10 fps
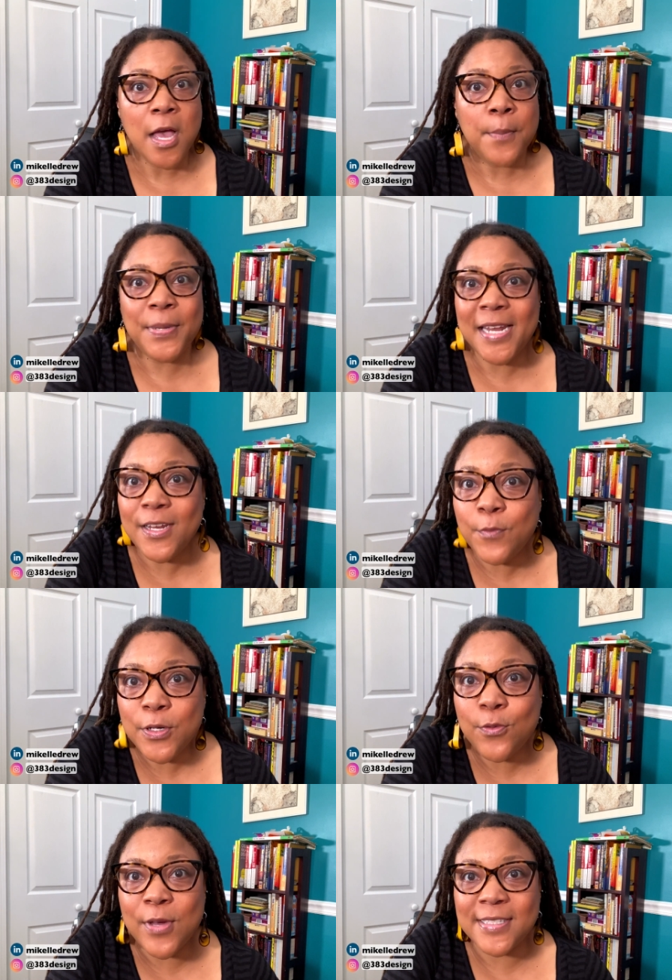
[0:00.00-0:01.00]
But anyone
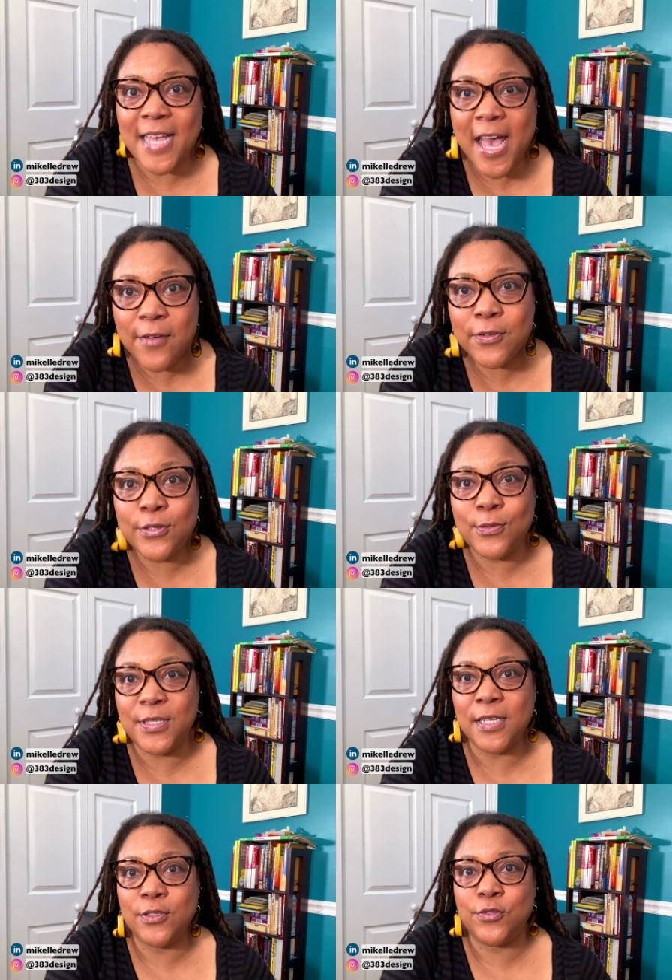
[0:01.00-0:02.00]
who has ever
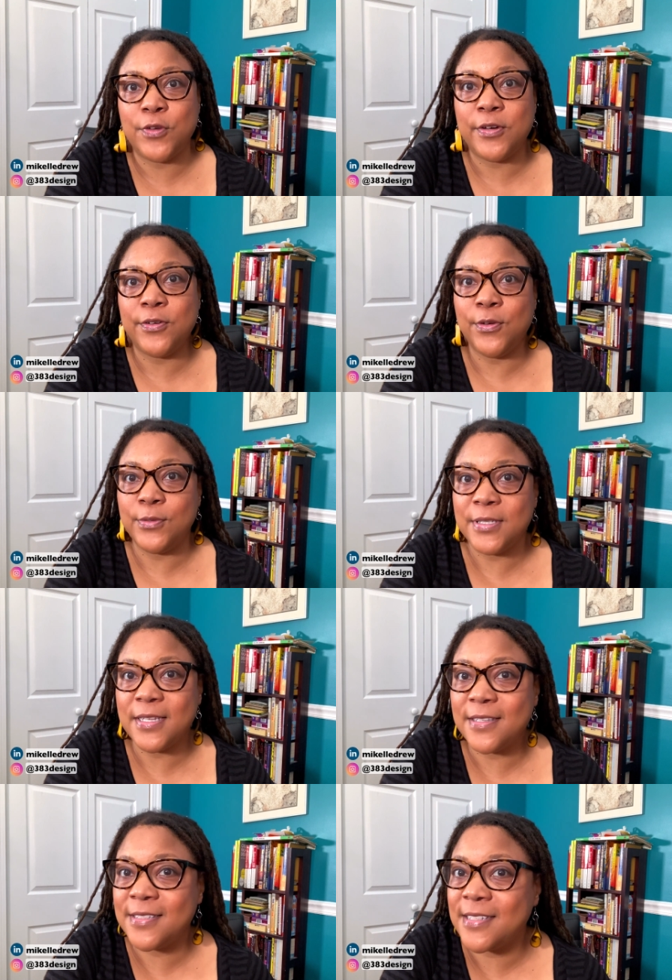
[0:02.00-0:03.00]
used Illustrator knows
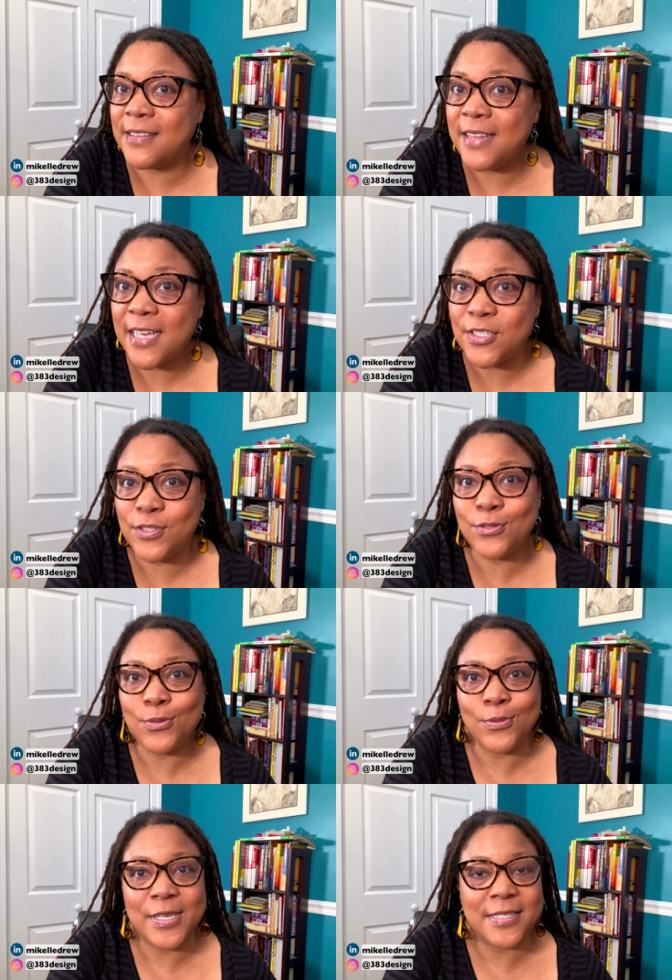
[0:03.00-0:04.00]
that the selection
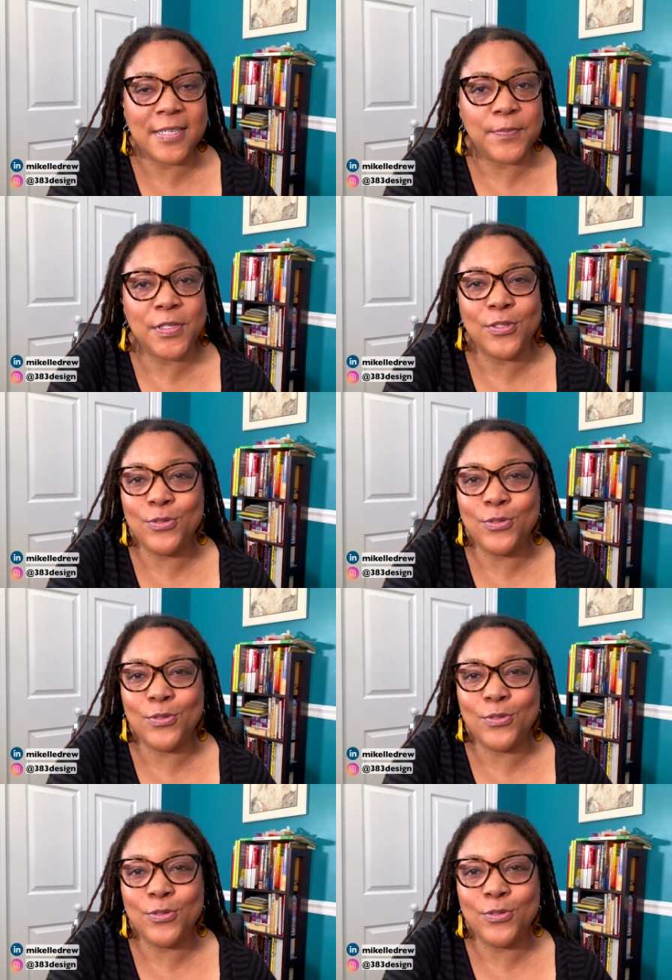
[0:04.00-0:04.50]
tool is something you